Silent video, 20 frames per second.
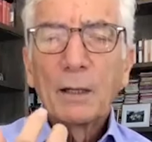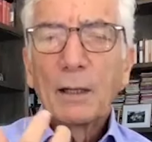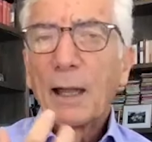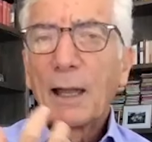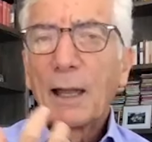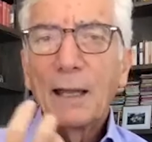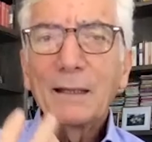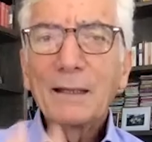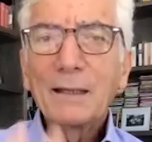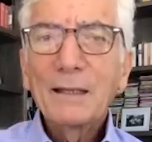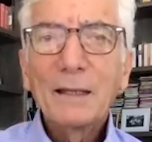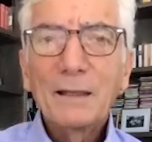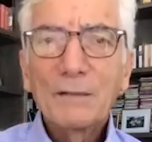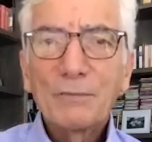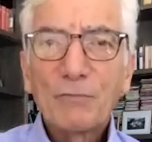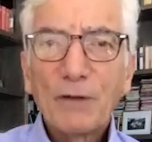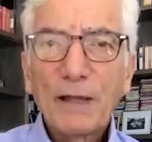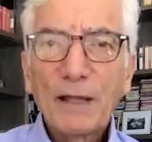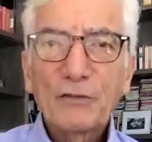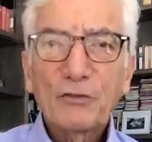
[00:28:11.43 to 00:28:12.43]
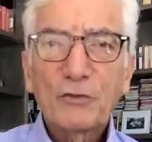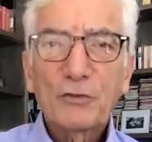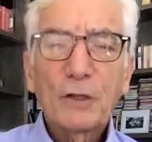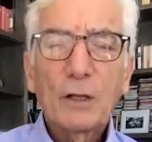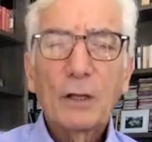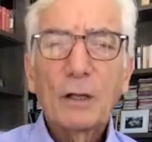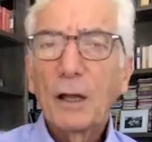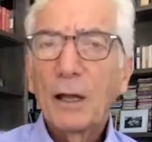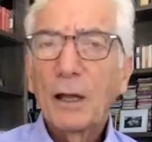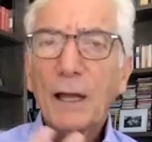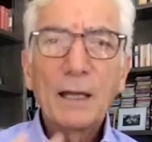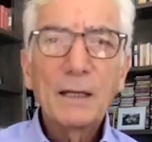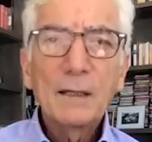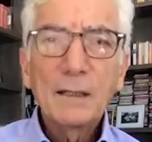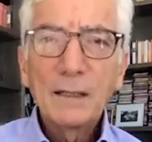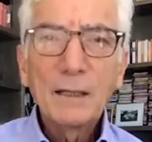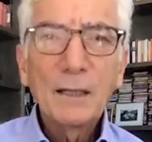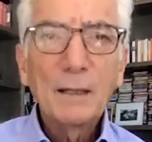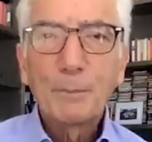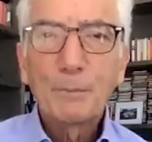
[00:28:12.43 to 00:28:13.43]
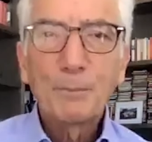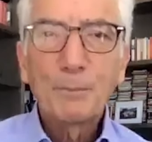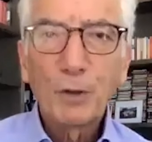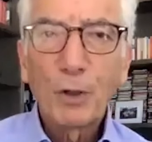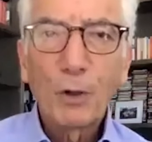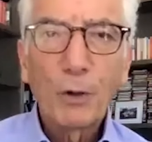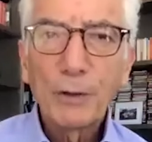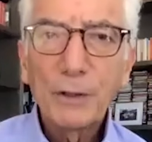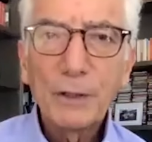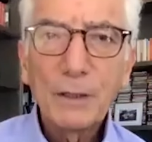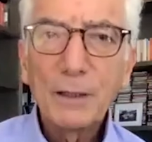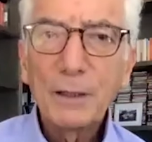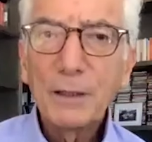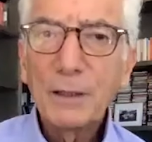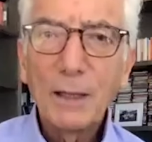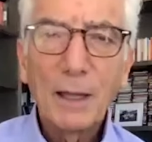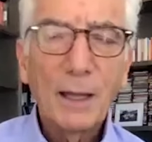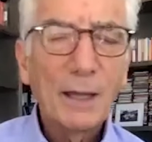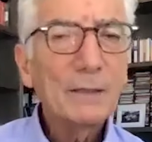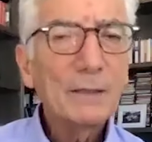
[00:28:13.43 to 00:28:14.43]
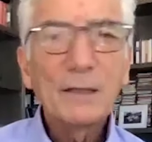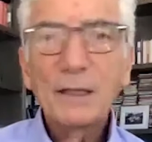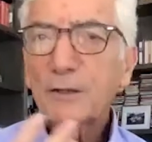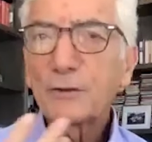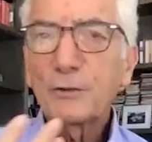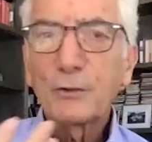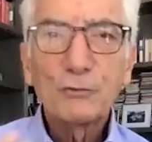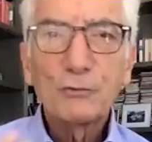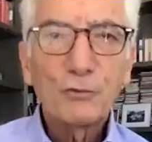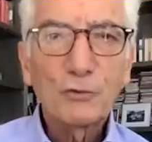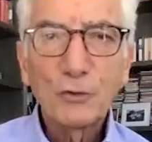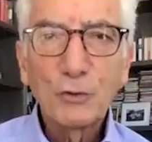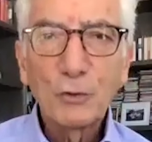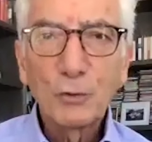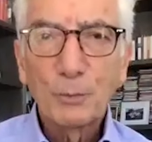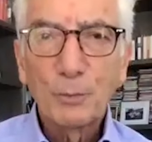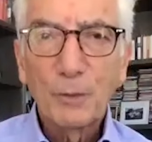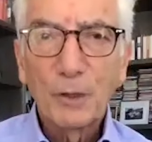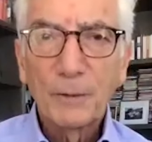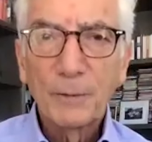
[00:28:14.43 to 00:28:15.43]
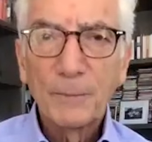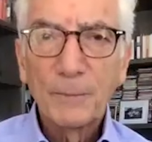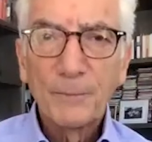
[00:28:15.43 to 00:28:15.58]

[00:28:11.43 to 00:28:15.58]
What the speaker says: any investor, any employee, any consumer